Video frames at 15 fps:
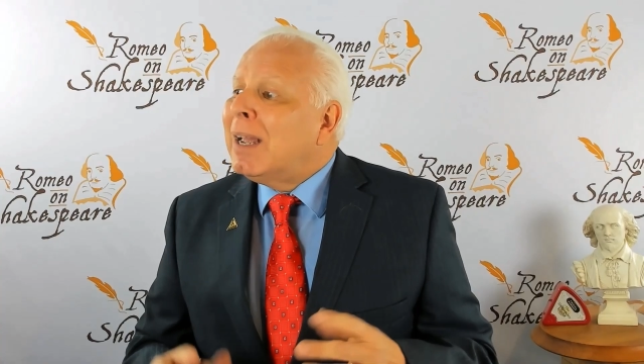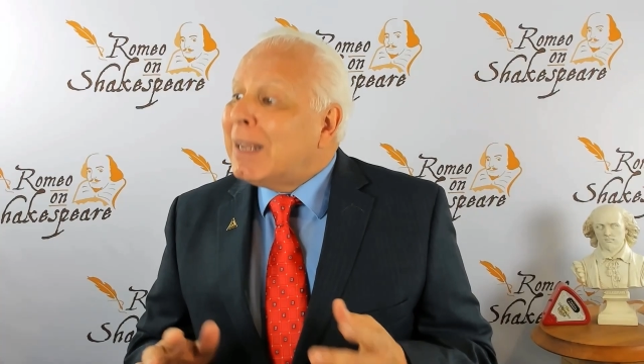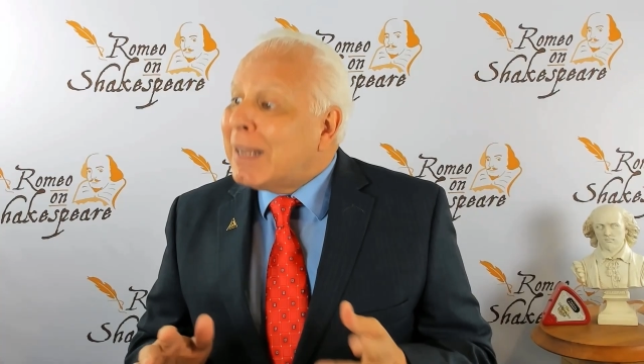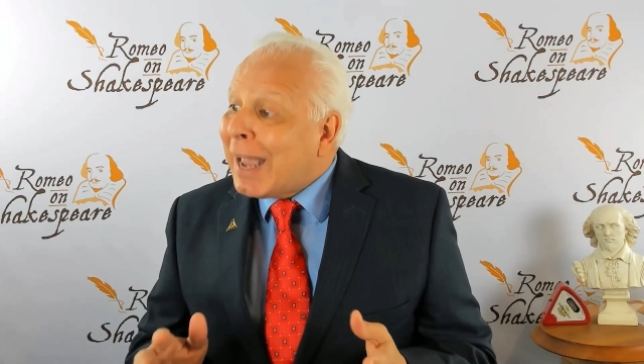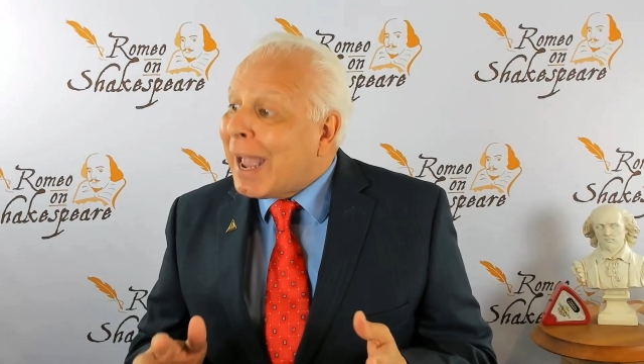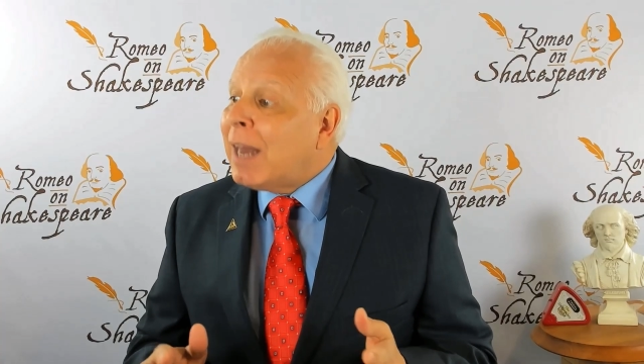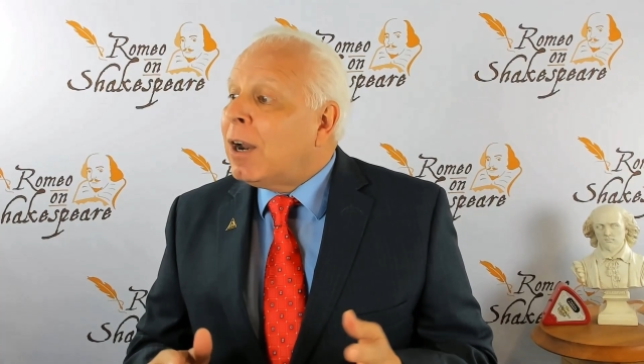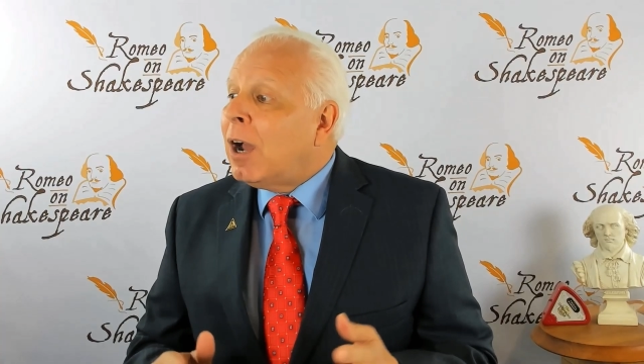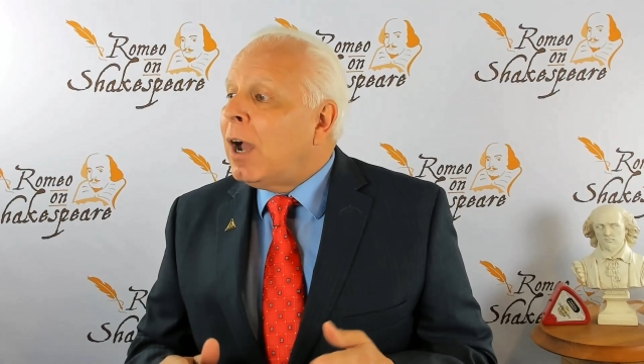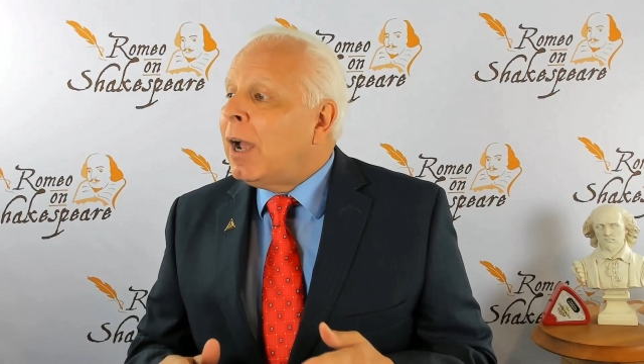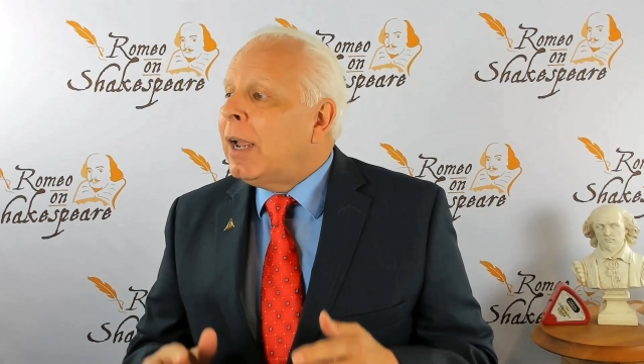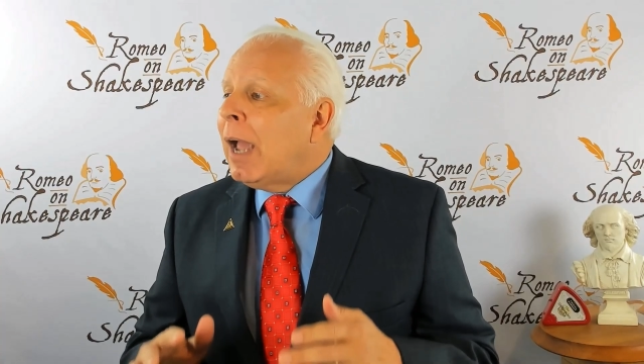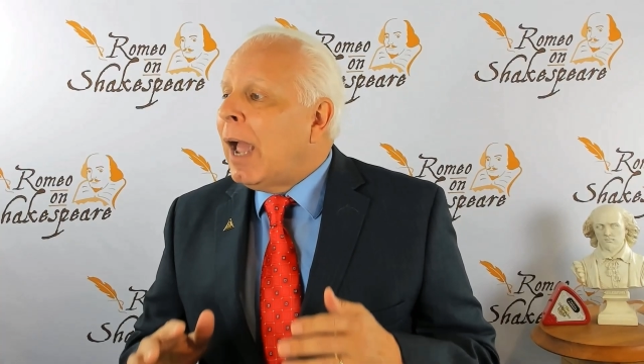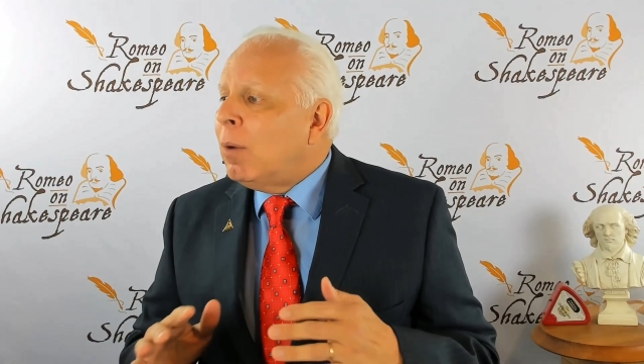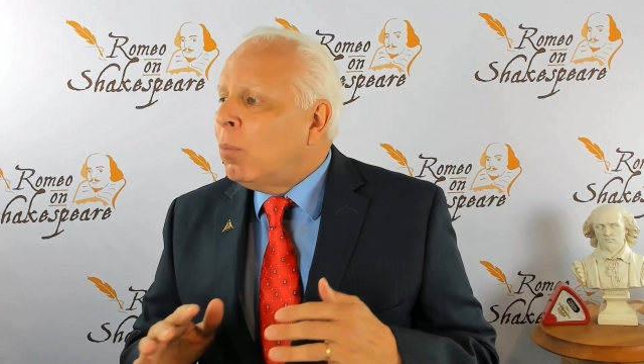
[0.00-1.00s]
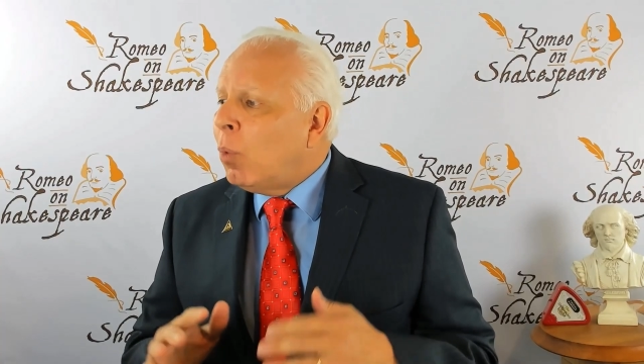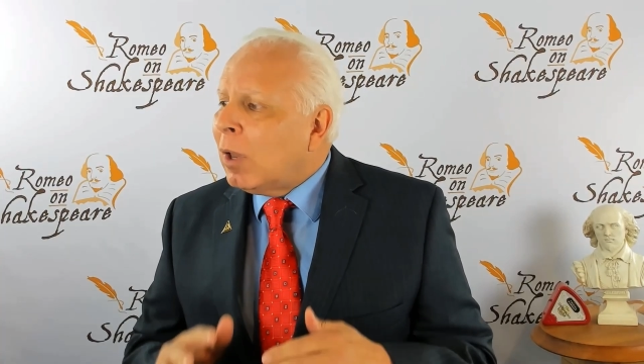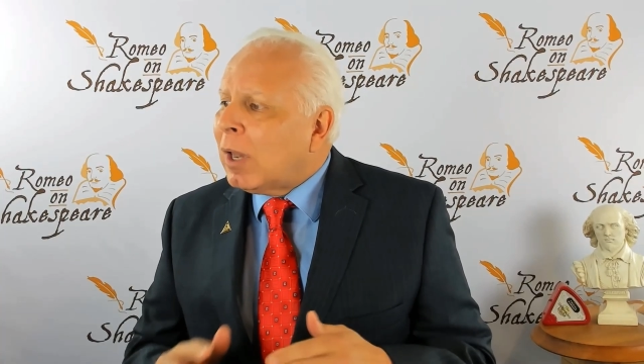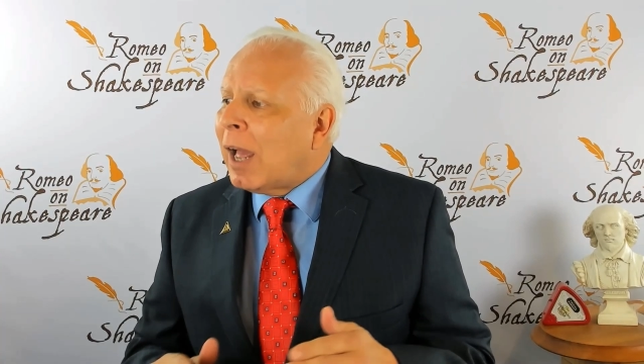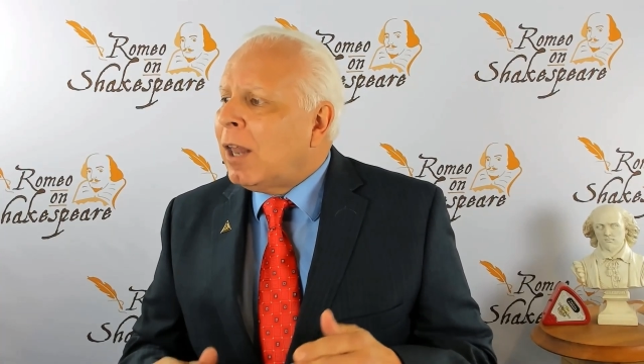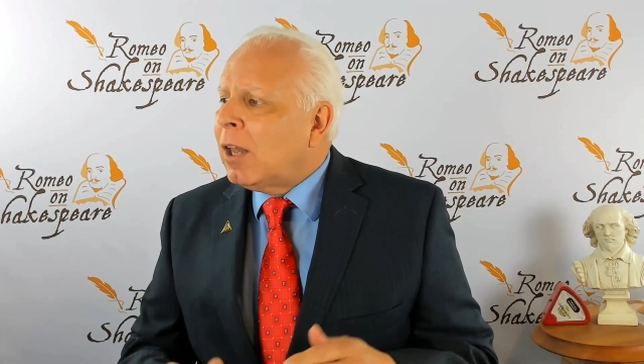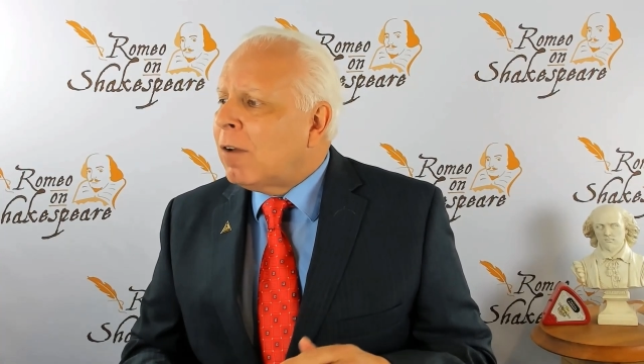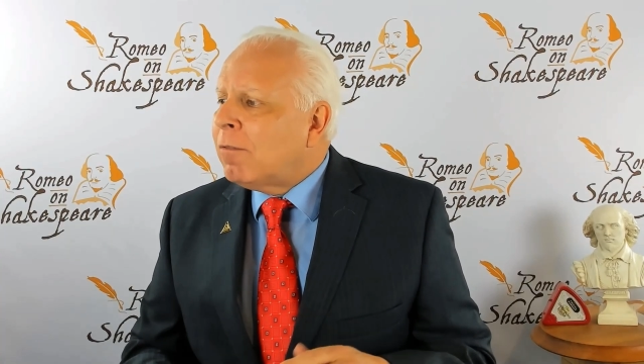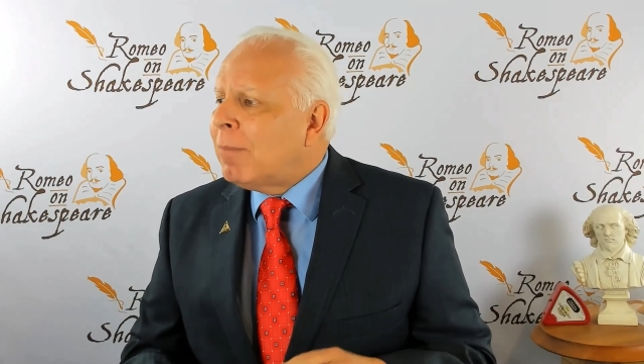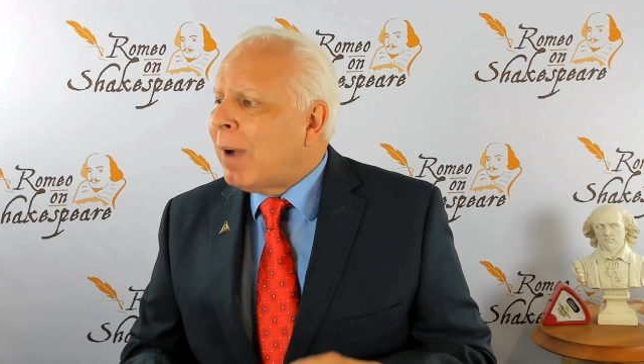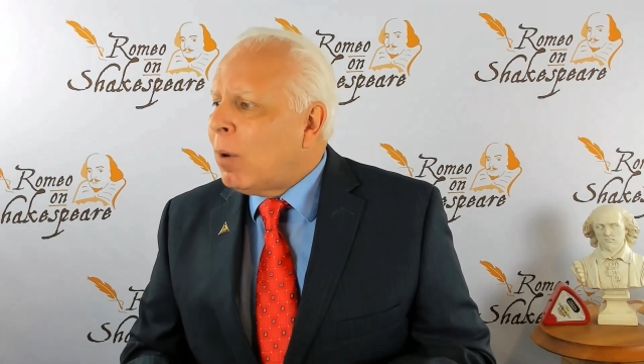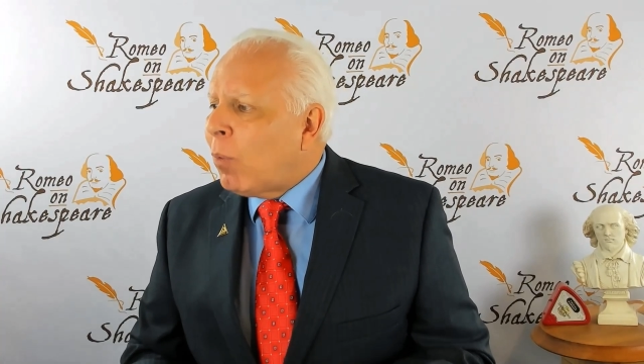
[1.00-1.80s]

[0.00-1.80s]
can I and will I love my